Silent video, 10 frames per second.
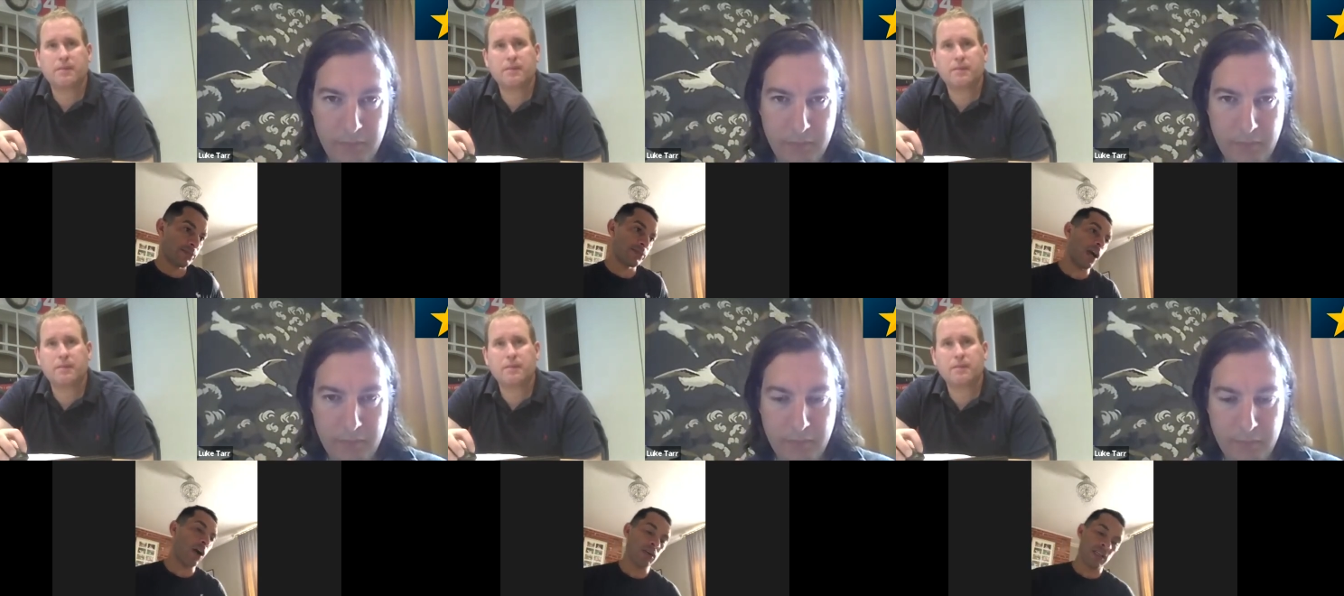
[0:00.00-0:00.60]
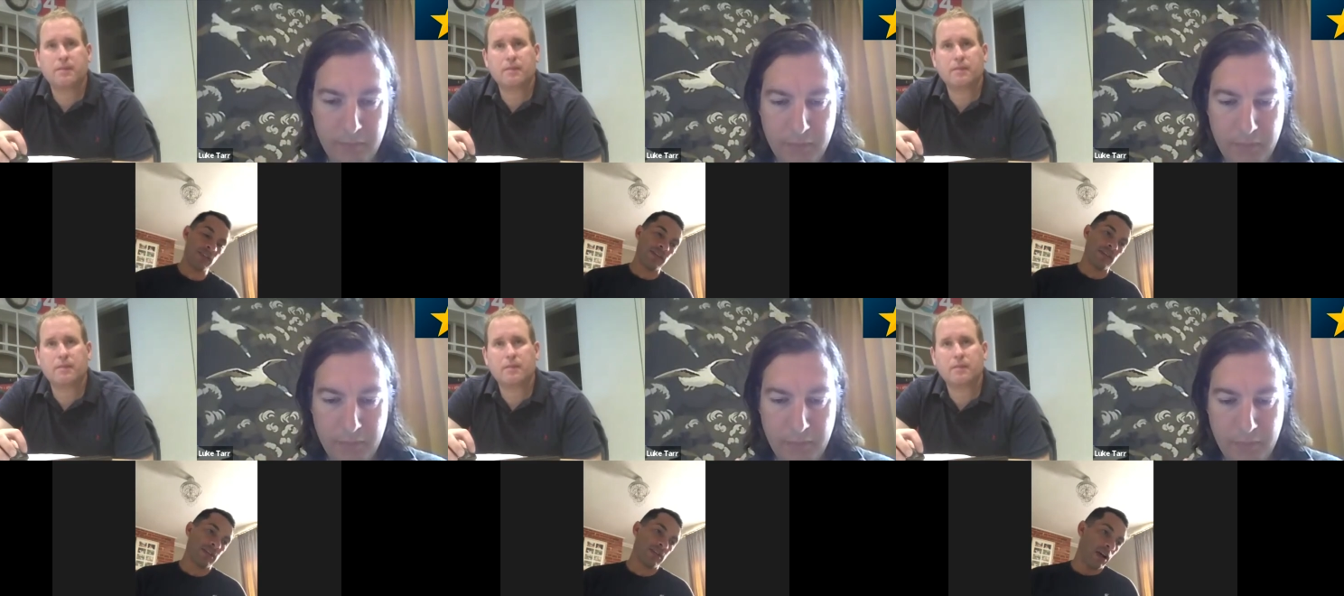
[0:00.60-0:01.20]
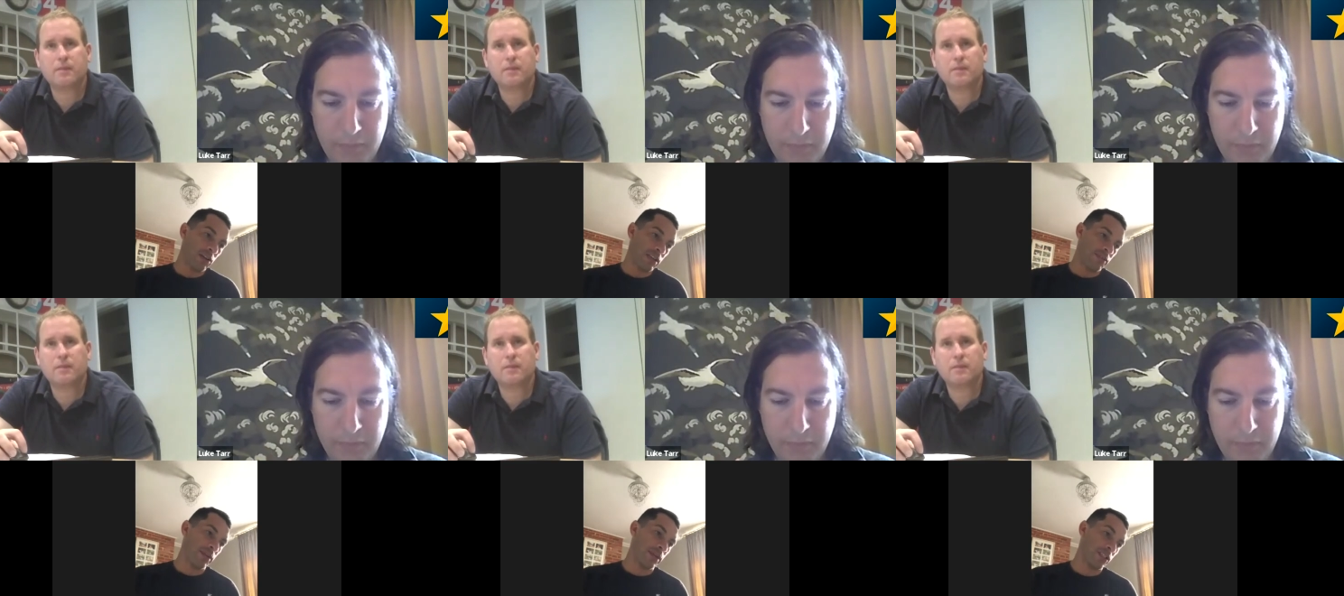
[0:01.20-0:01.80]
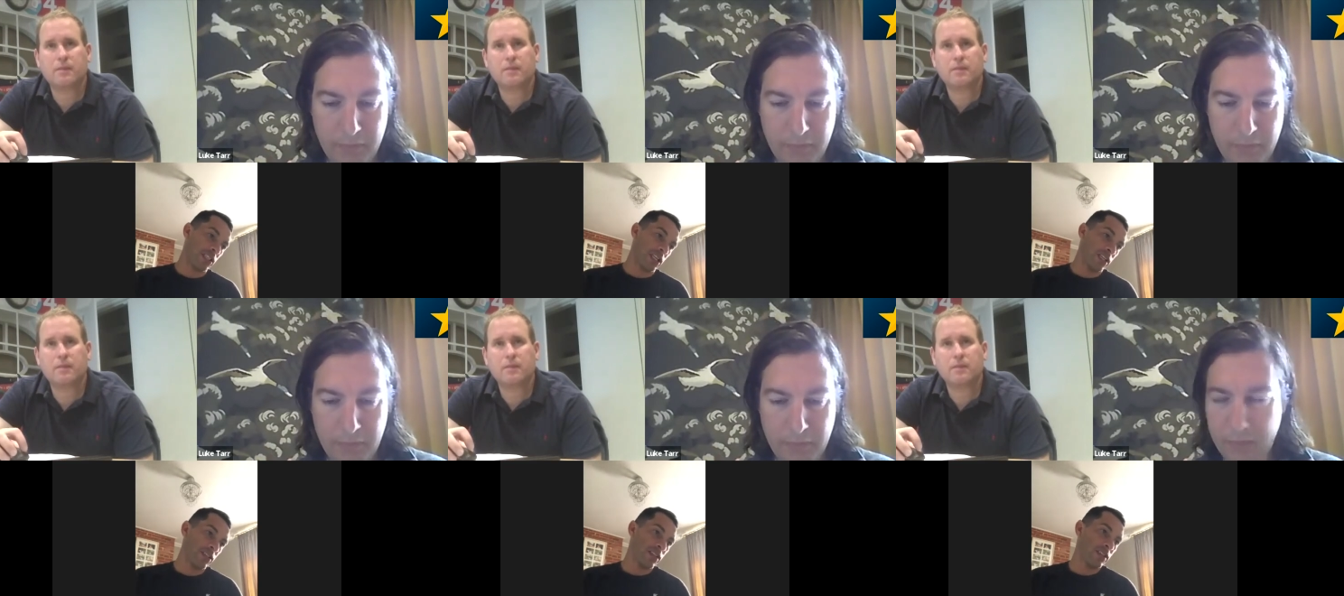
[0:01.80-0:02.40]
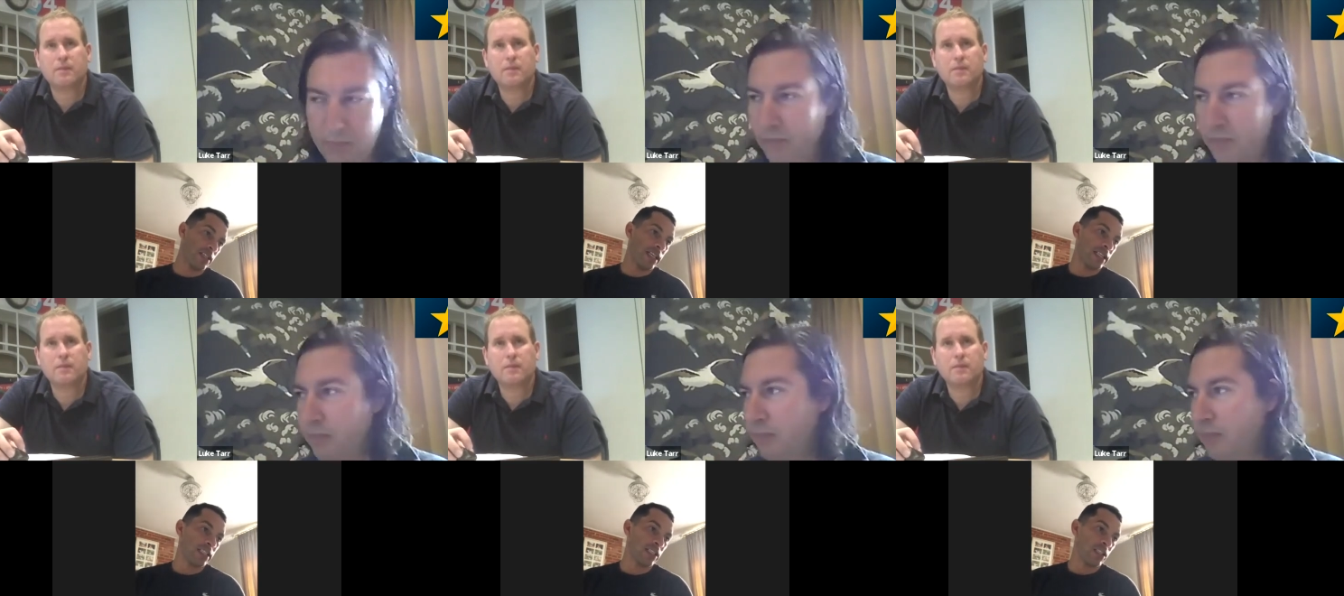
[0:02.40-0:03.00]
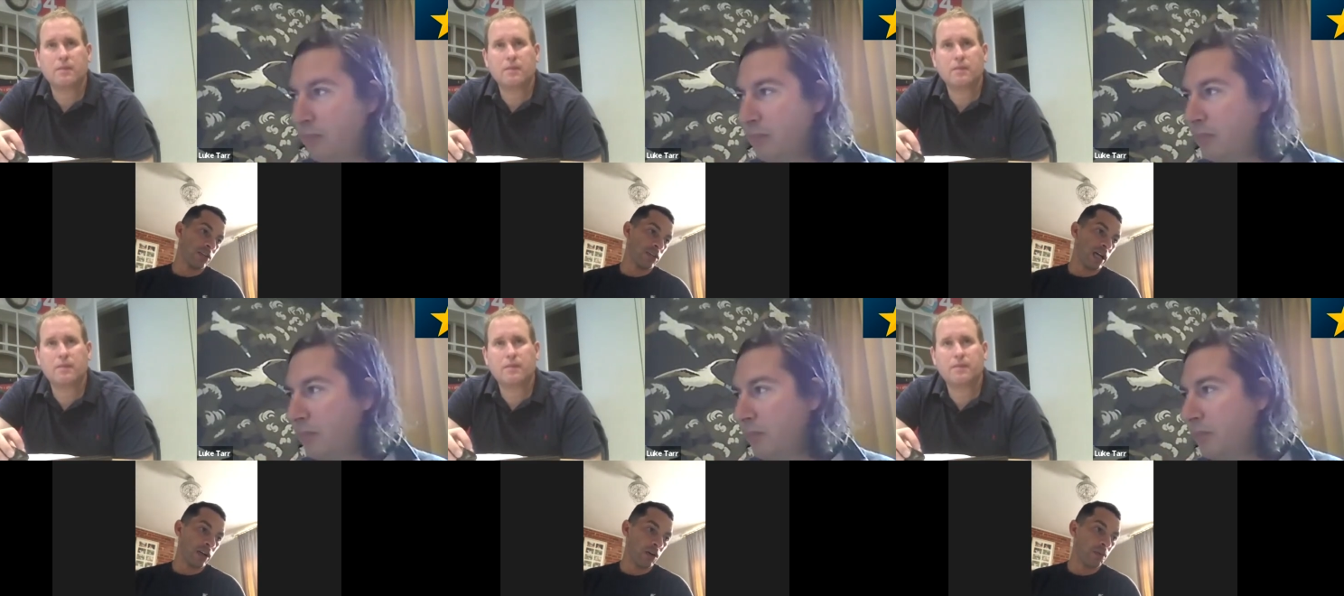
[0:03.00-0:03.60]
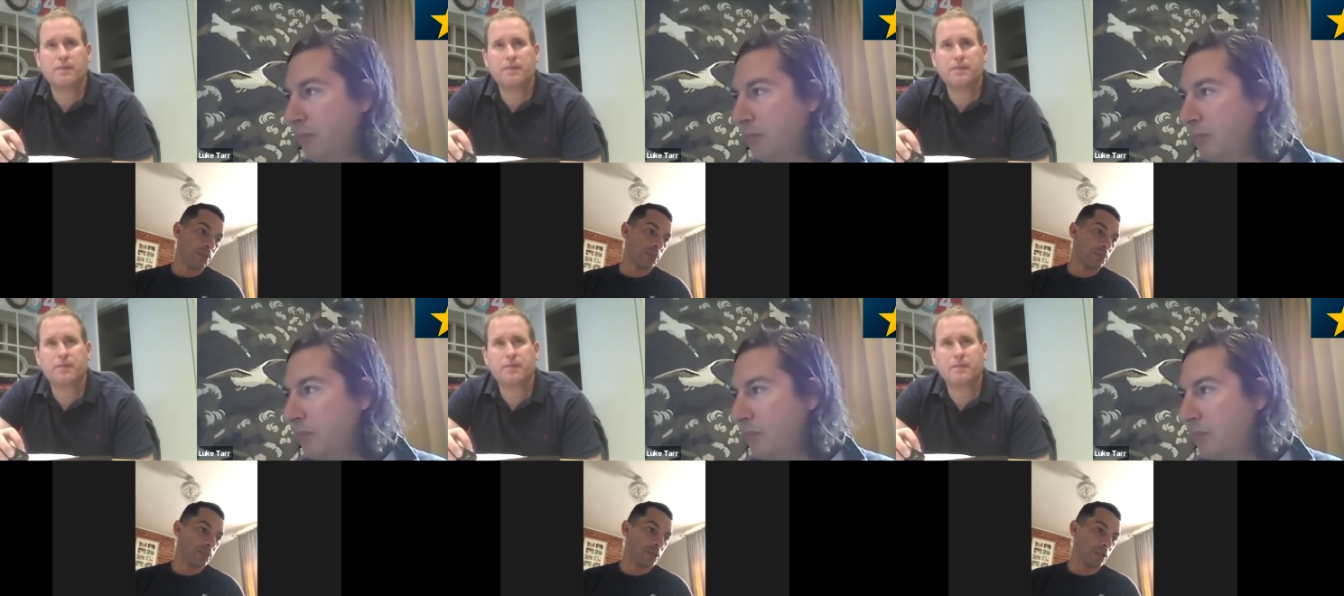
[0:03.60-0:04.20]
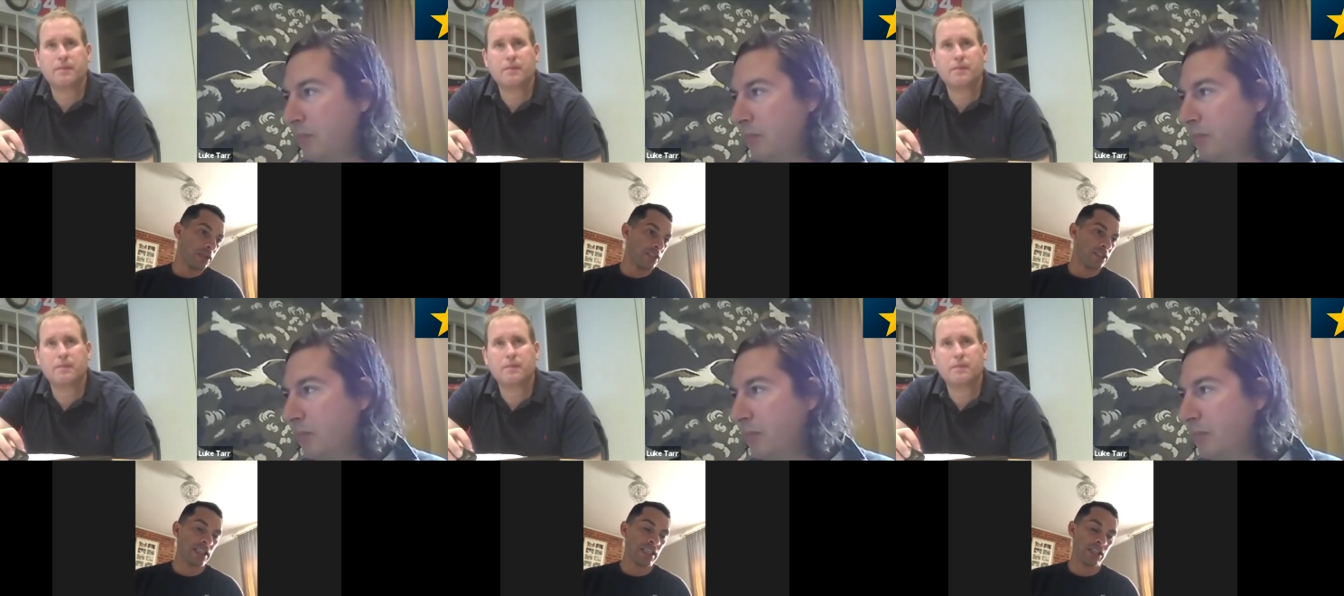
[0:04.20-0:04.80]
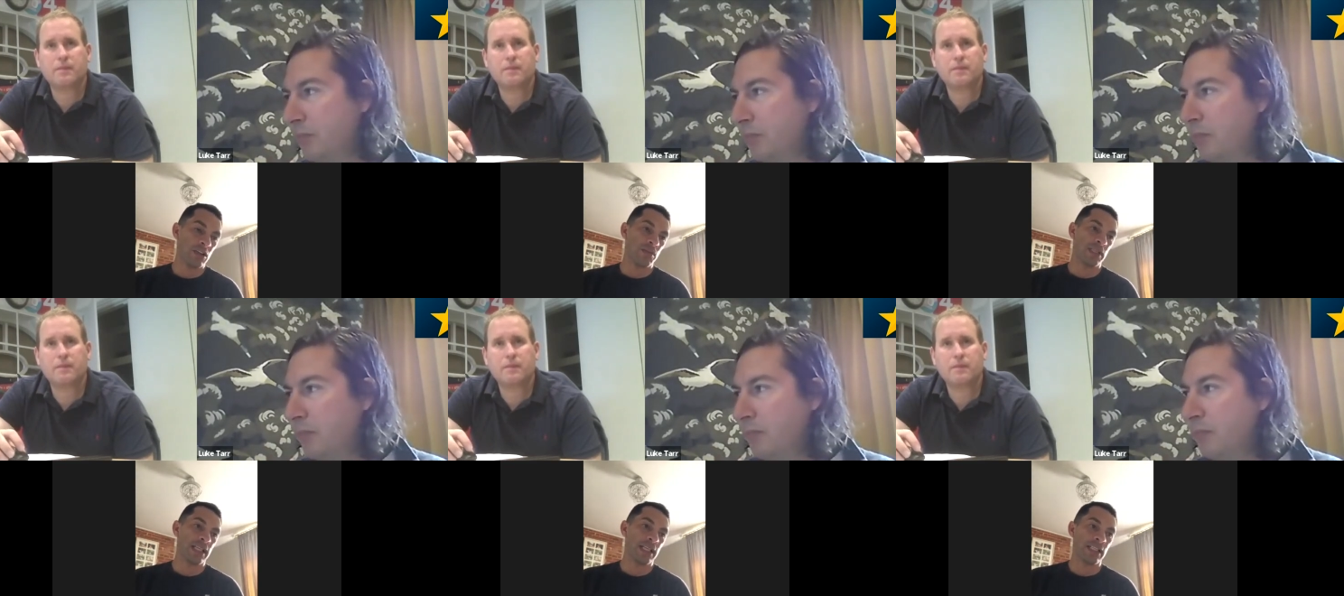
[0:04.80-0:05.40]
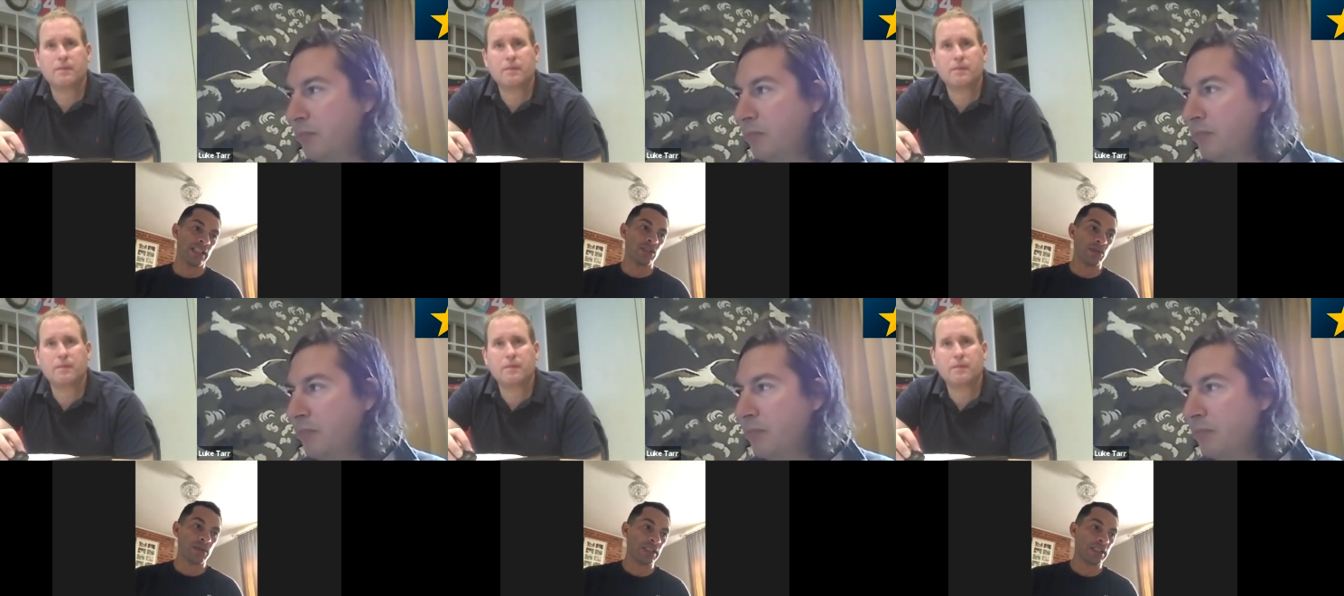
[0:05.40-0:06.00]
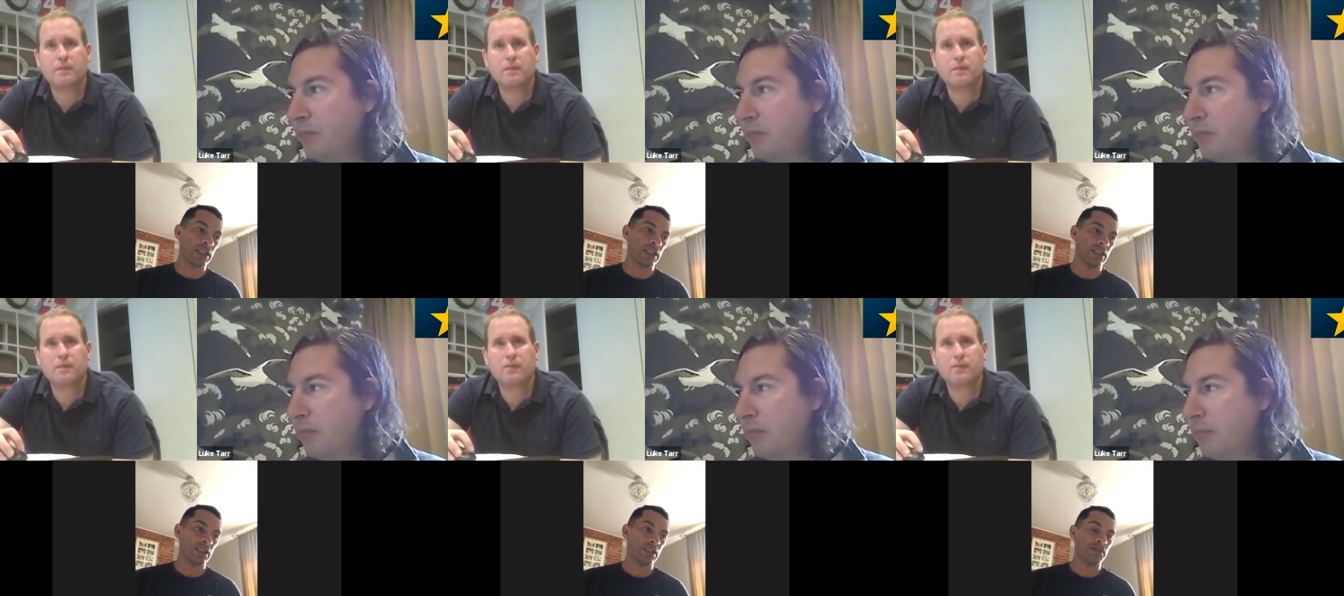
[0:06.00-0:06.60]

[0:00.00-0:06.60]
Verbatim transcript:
Speaker 1: I'll give him his chances, and, you know, I hope, you know, I'd say he's gonna be there in each way, you know.